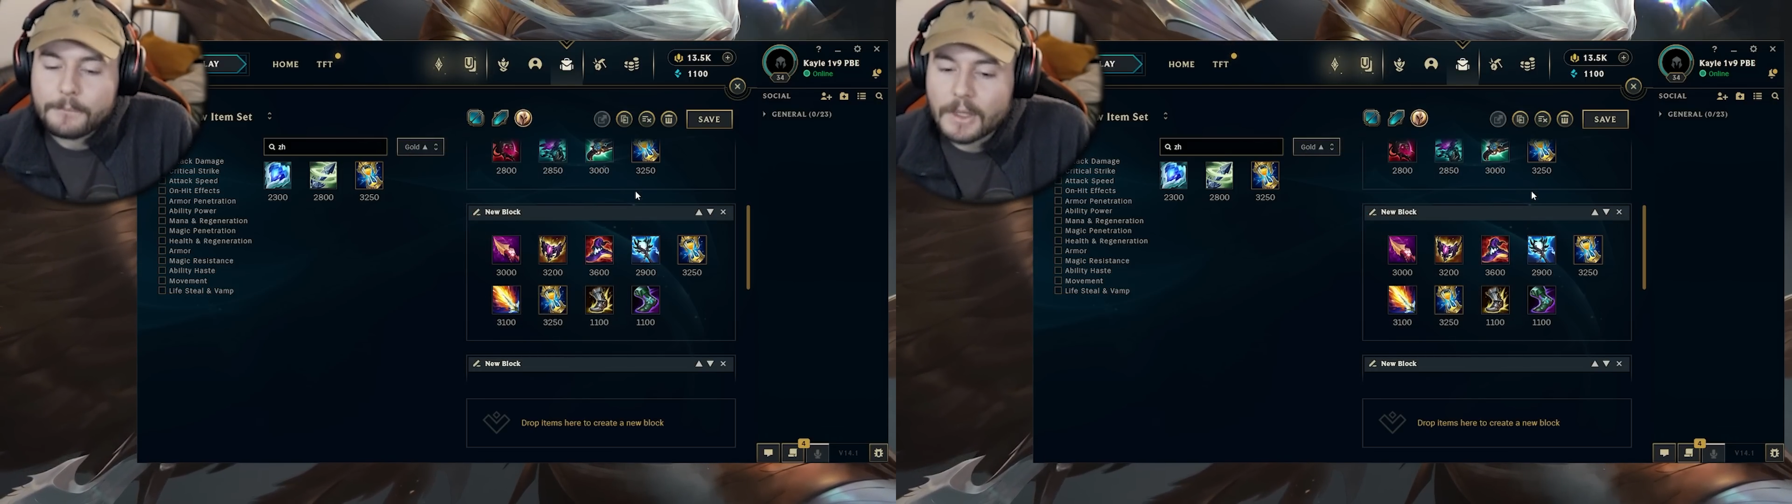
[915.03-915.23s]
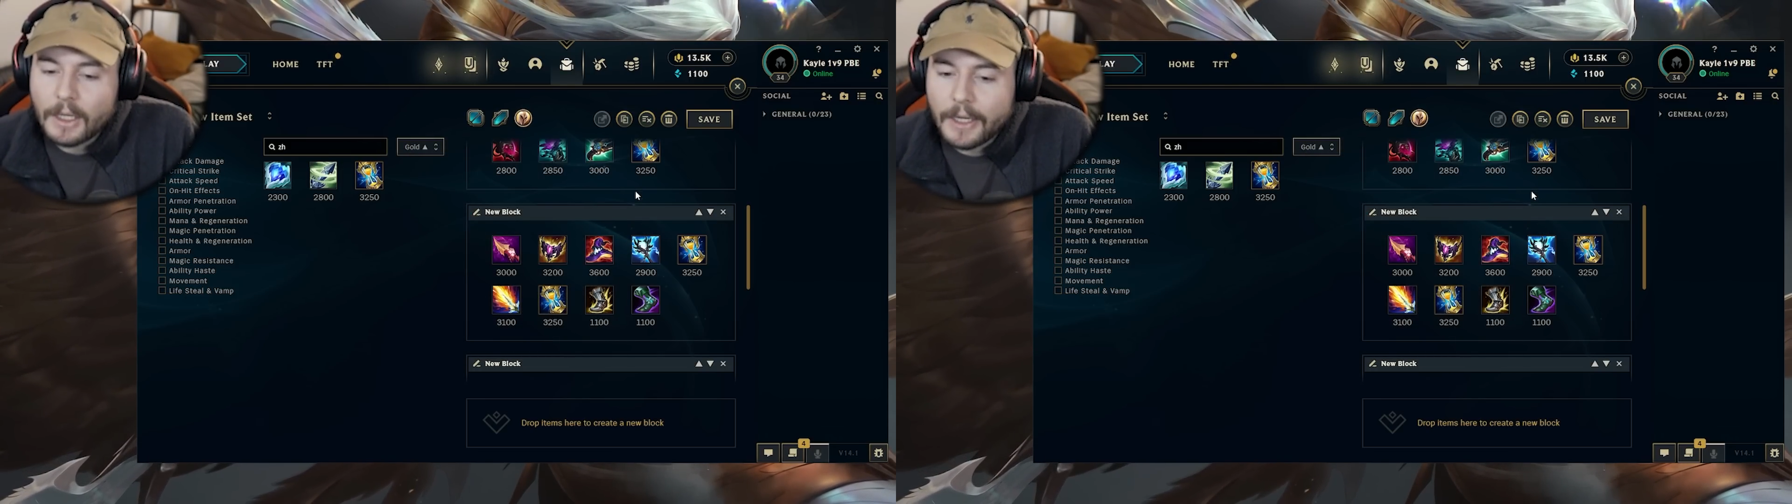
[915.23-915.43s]

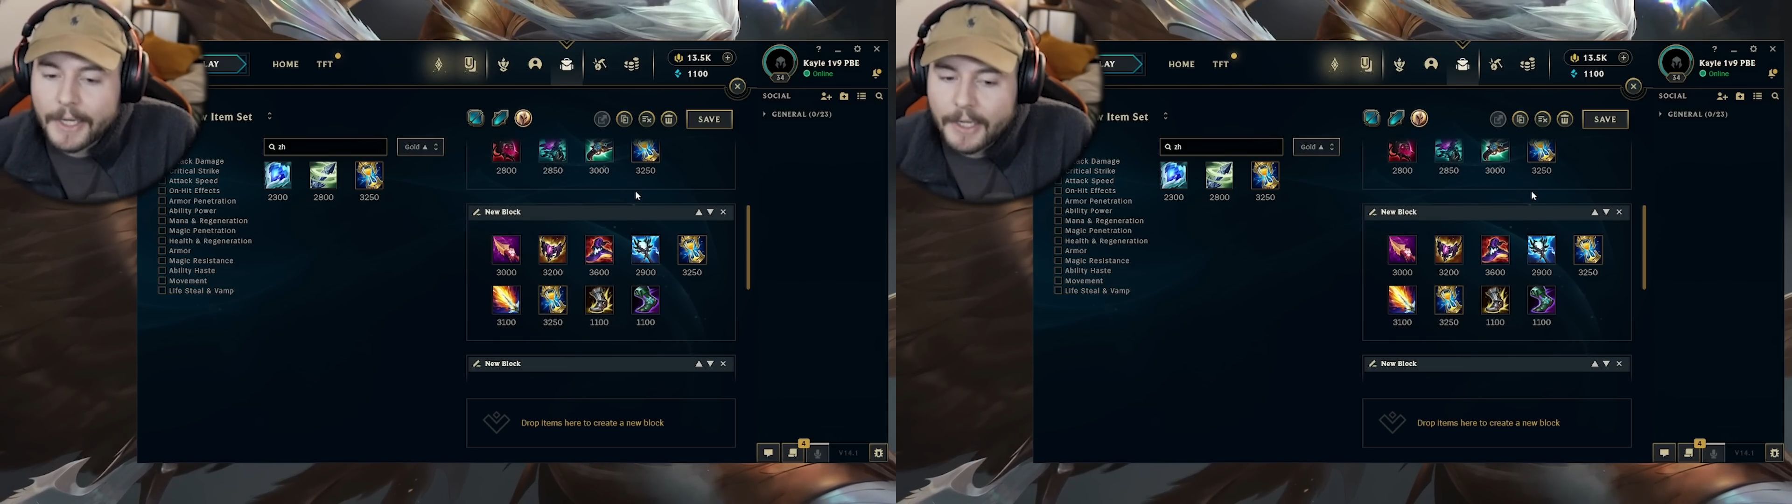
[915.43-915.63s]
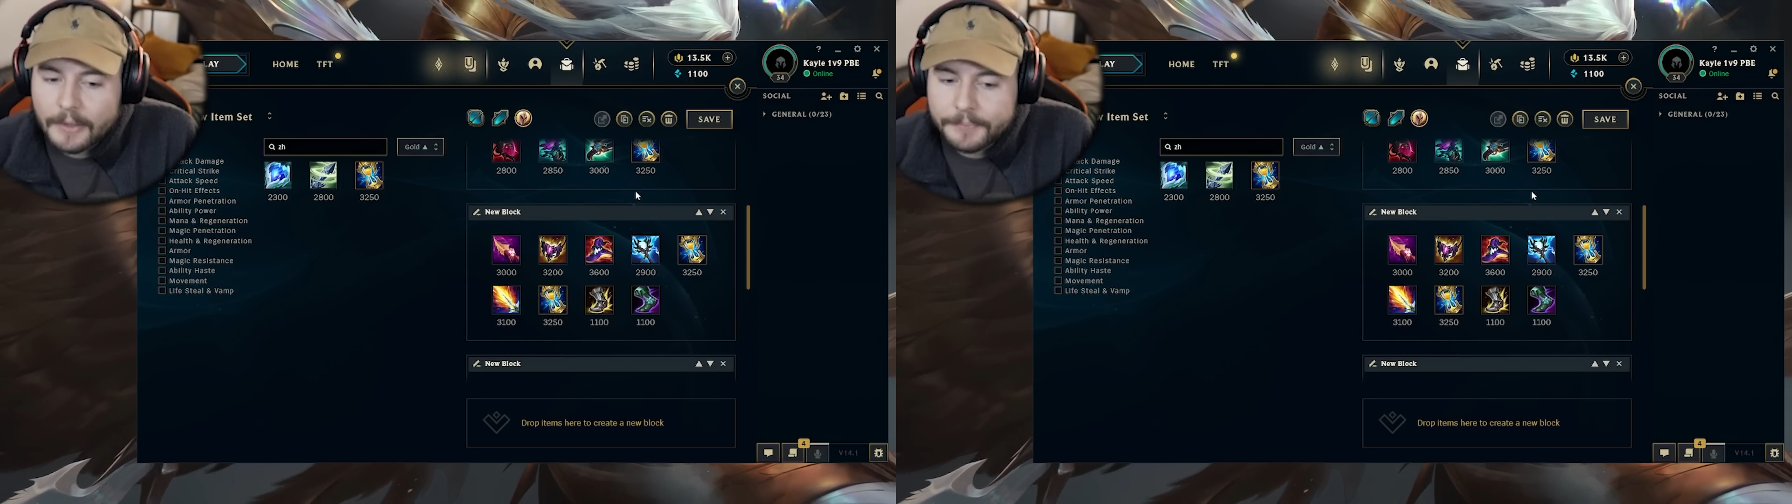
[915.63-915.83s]

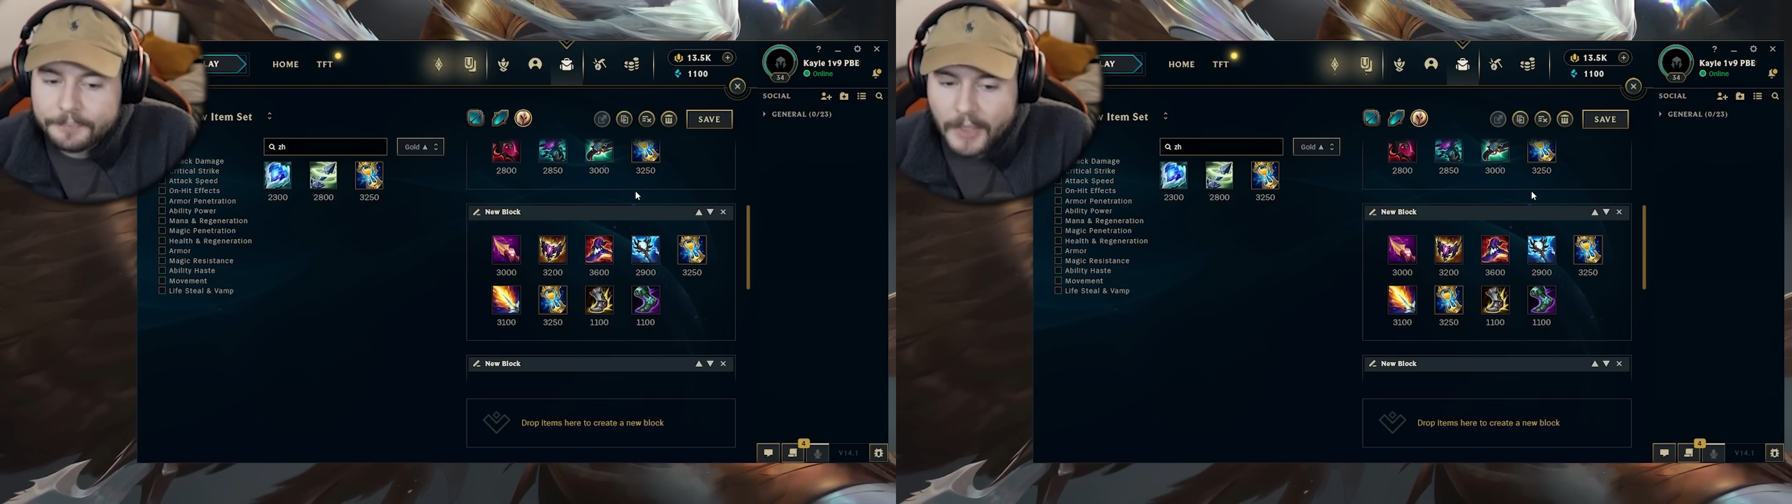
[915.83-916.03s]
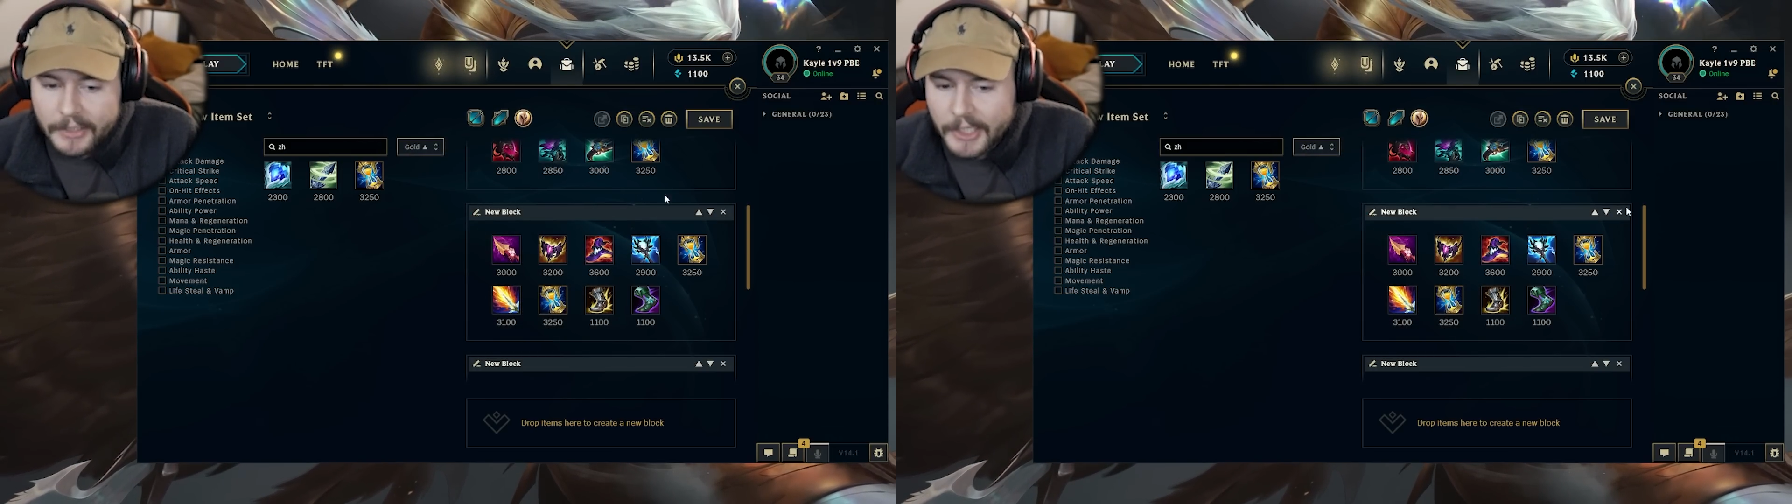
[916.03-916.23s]

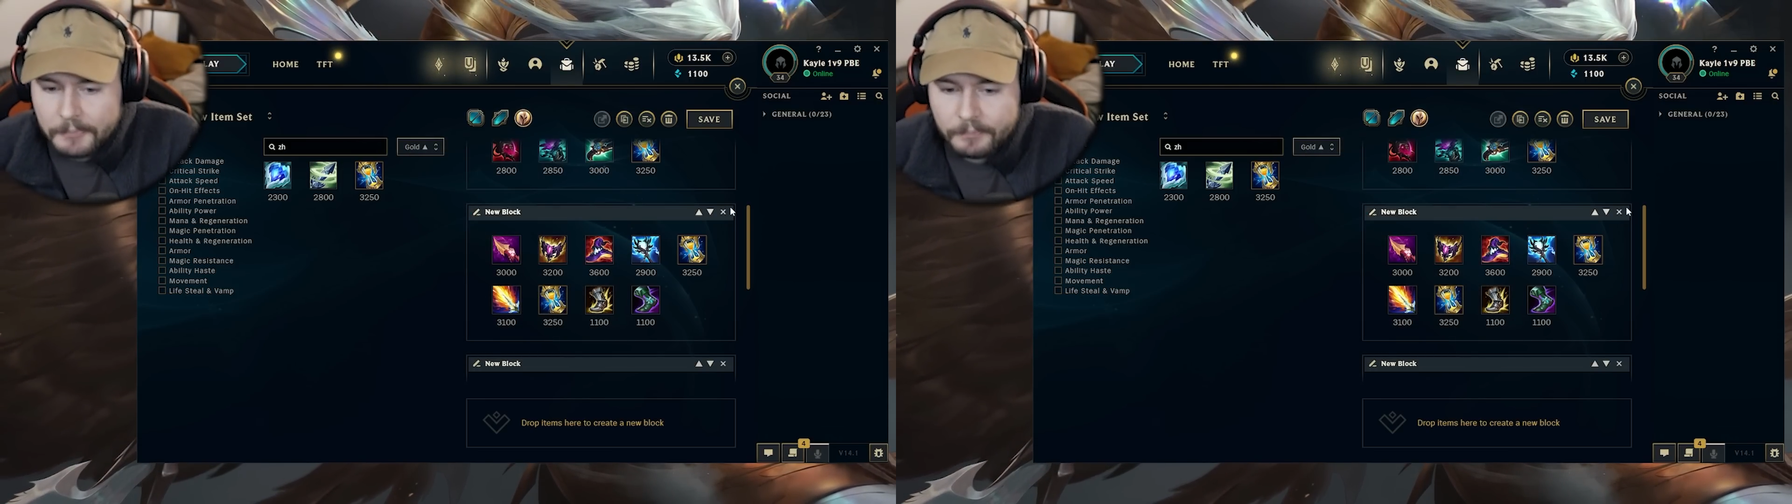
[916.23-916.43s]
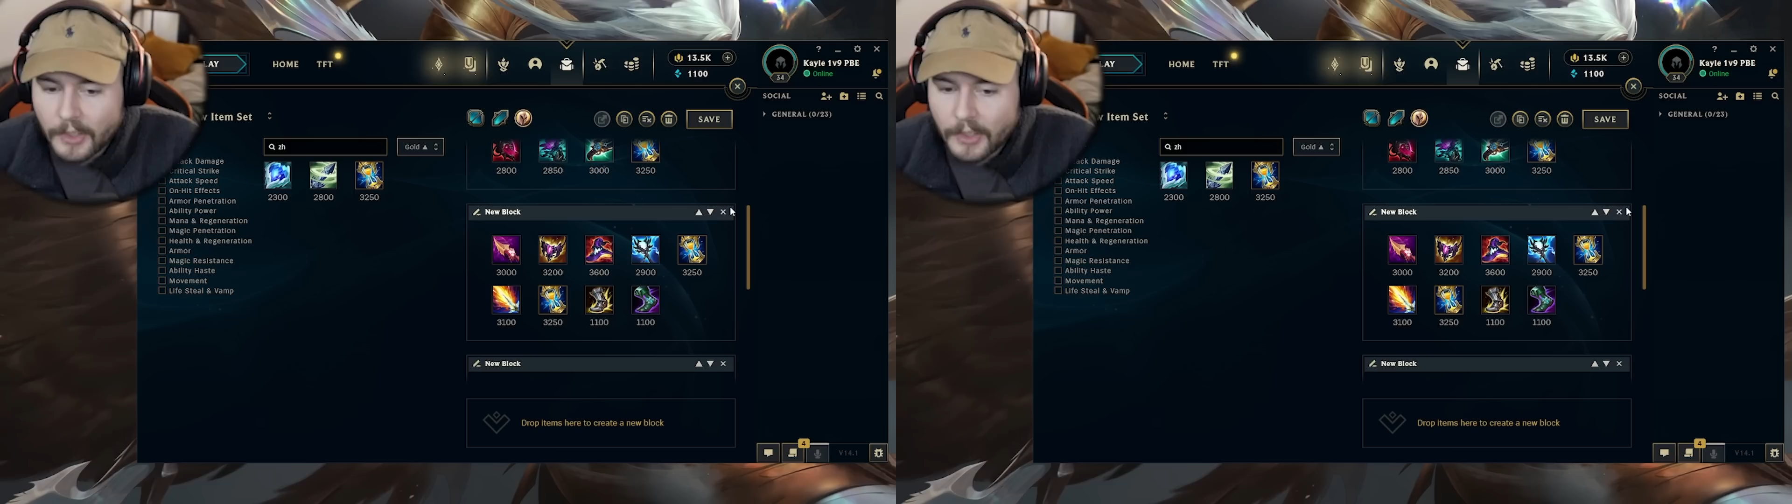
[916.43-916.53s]
And yeah,